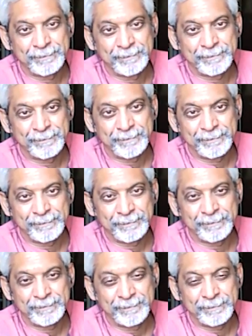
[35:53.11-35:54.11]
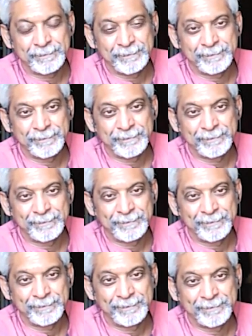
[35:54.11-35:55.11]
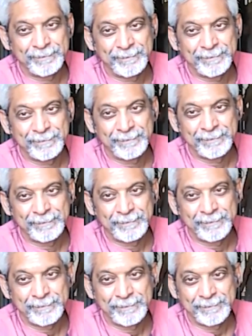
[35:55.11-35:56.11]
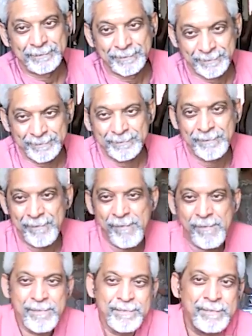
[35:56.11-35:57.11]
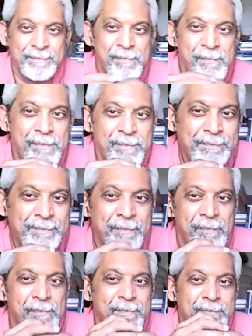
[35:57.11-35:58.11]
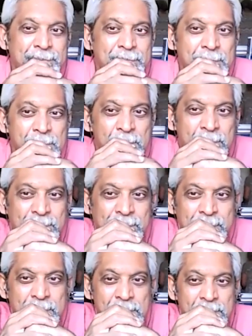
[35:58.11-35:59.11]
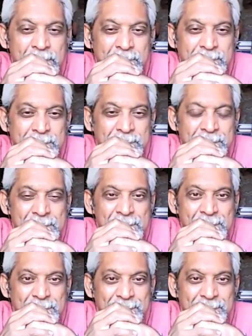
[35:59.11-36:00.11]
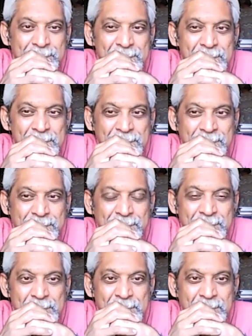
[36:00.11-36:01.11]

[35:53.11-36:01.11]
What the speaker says: The person shown says nothing.